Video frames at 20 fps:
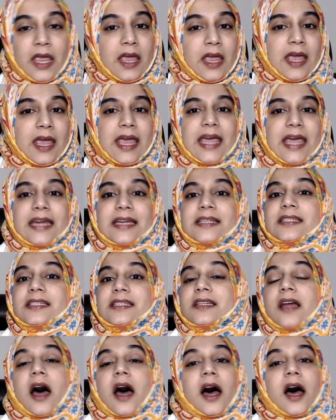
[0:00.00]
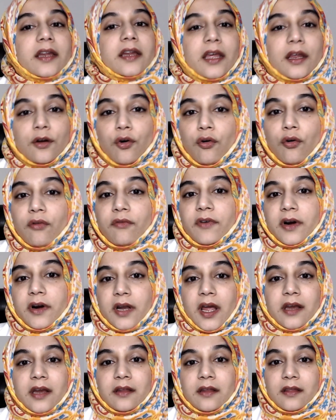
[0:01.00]
It is not an
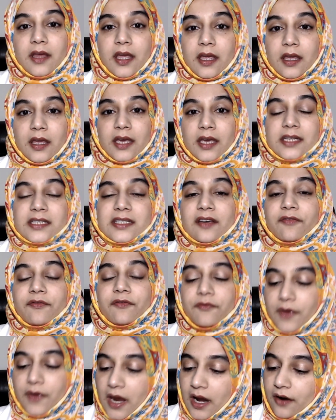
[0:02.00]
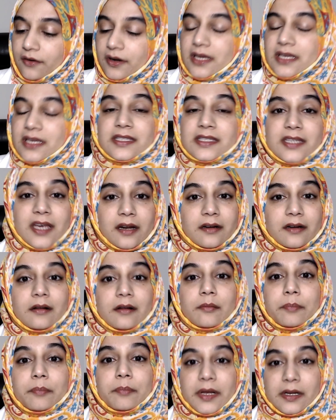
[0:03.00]
overnight thing. It's a very subtle
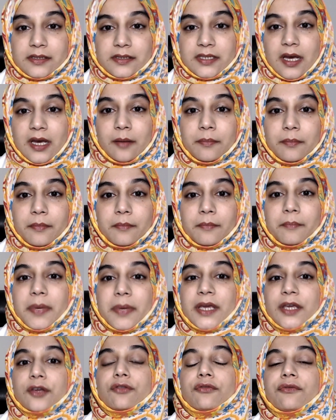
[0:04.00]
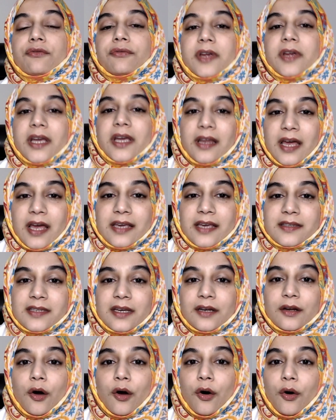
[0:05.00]
buildup, but you realize it
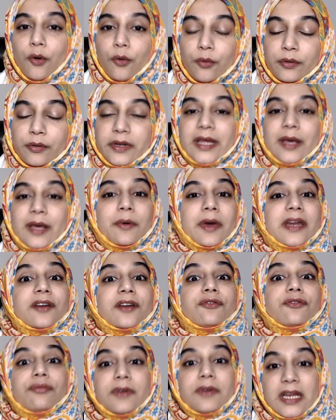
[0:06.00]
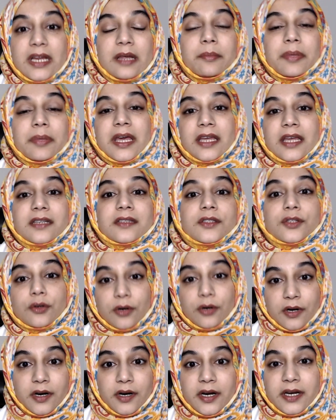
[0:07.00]
only when it really begins to
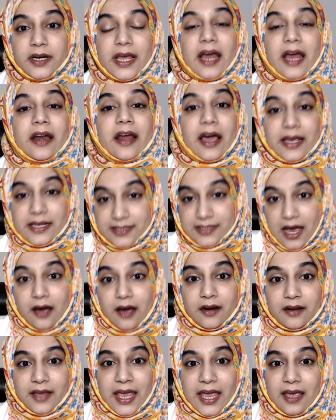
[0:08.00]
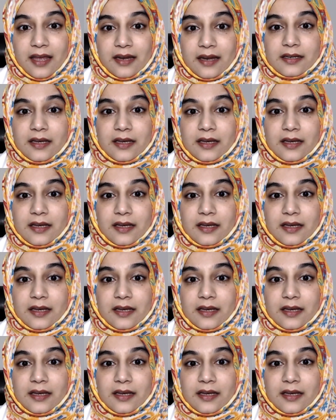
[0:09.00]
hurt and is out of hand.